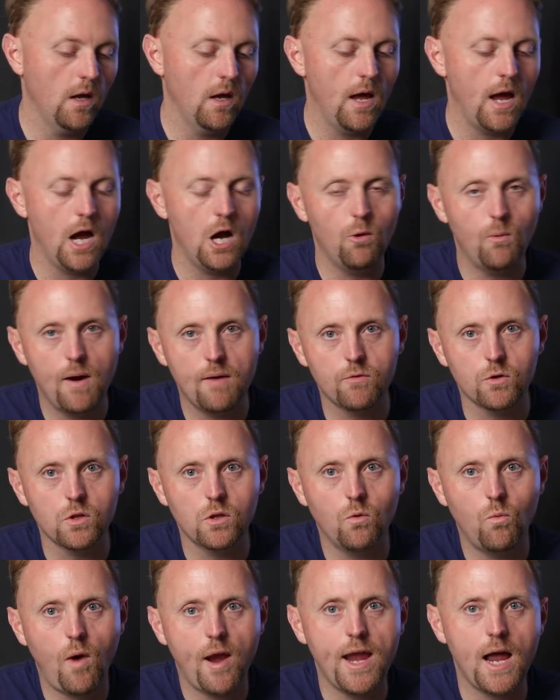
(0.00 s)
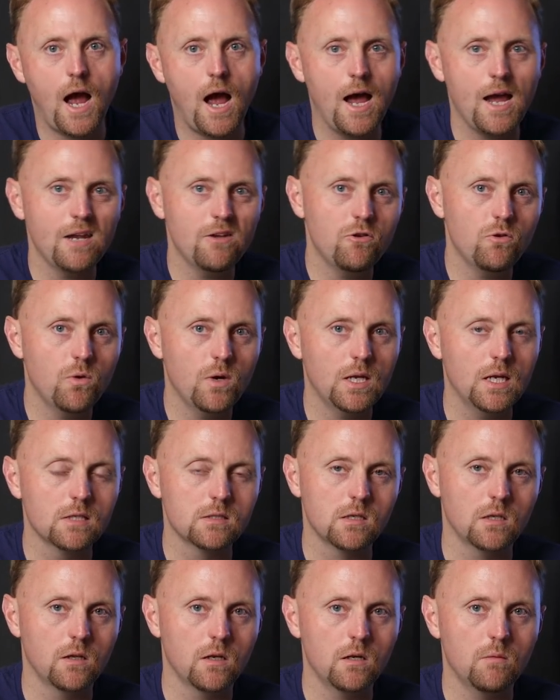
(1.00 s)
However, the way I do it
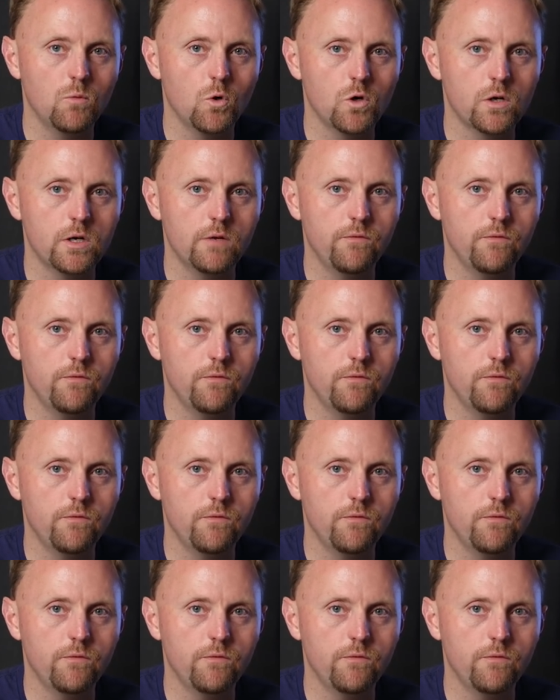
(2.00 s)
is a little more